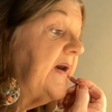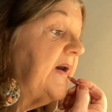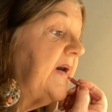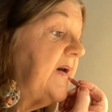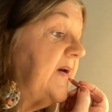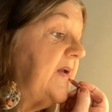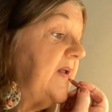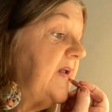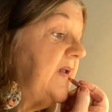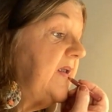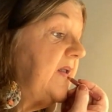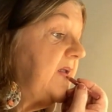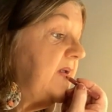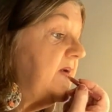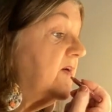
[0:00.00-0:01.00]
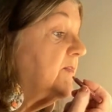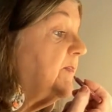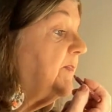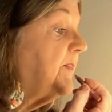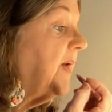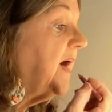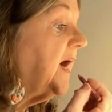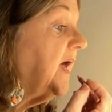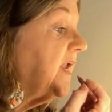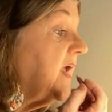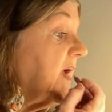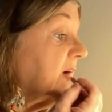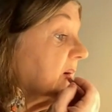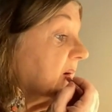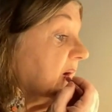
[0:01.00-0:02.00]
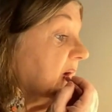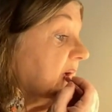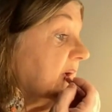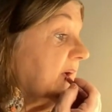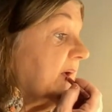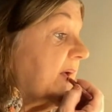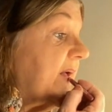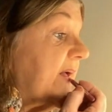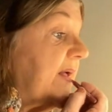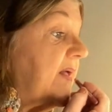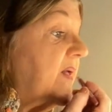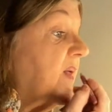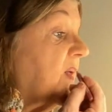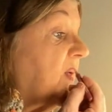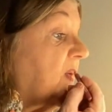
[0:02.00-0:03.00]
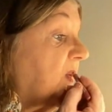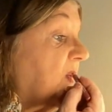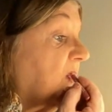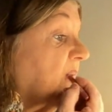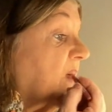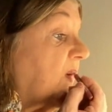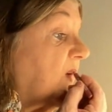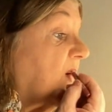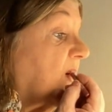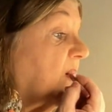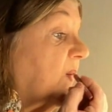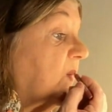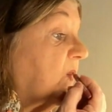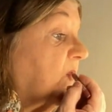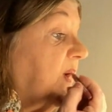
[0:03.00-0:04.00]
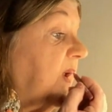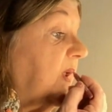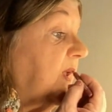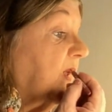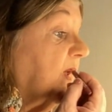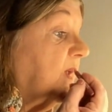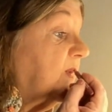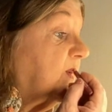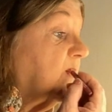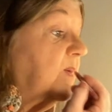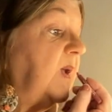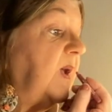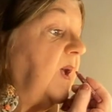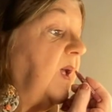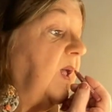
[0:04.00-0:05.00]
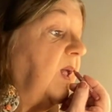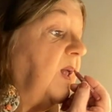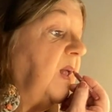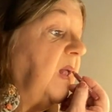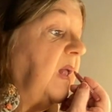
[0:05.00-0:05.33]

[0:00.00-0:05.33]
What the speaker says: going into your body, right? I was reading yesterday